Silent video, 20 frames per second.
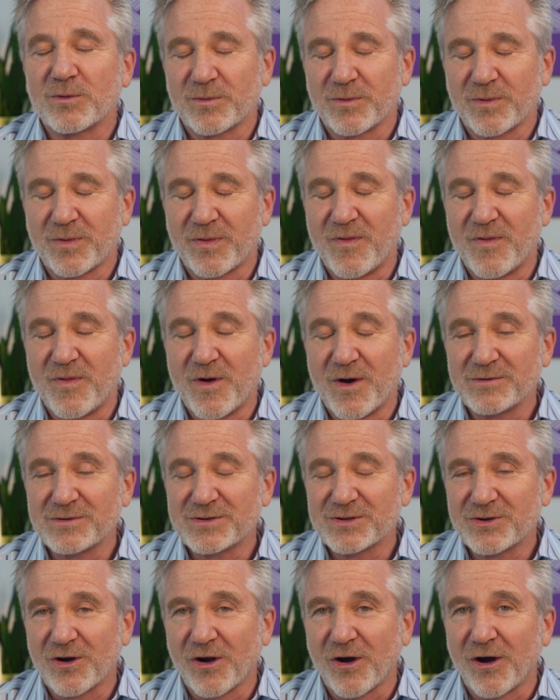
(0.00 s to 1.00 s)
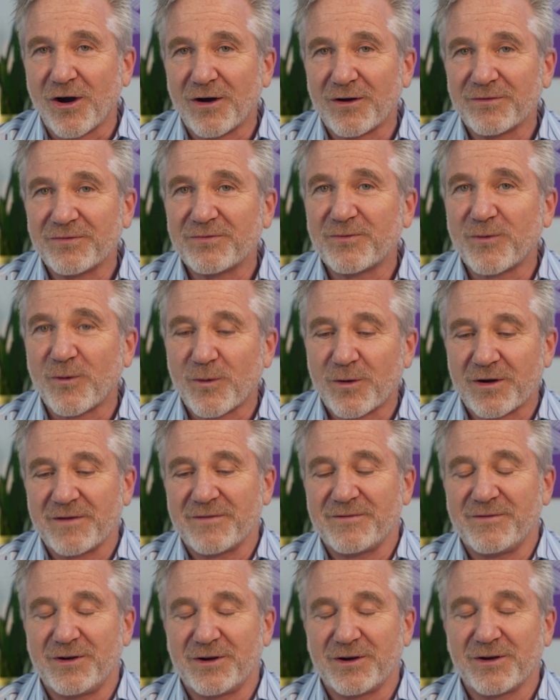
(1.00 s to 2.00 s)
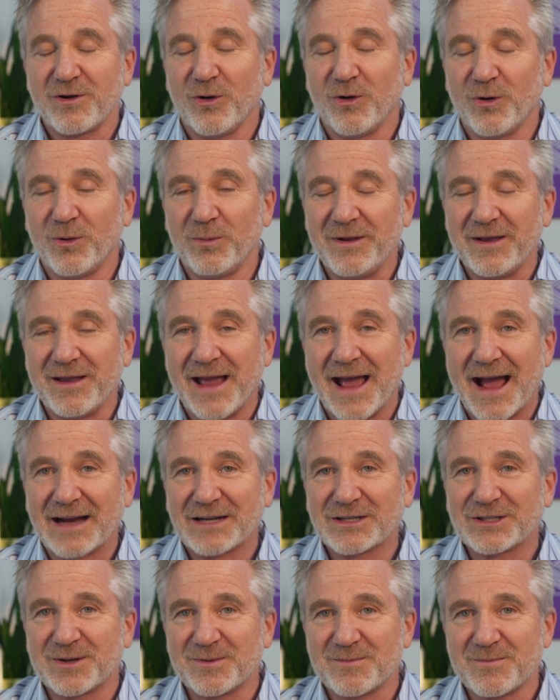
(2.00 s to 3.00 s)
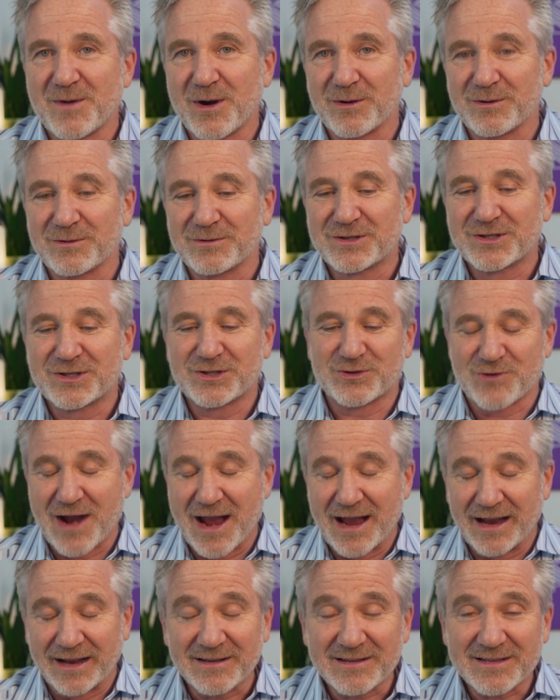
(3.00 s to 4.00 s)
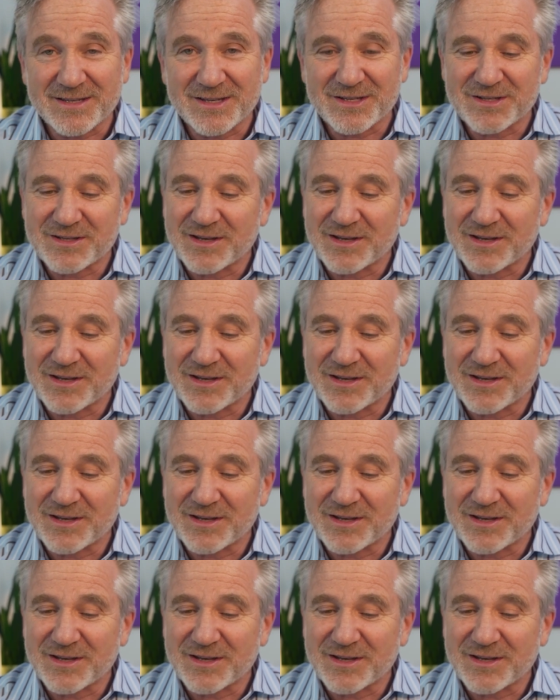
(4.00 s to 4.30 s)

those are all 4 of your Kolbe action mode strengths.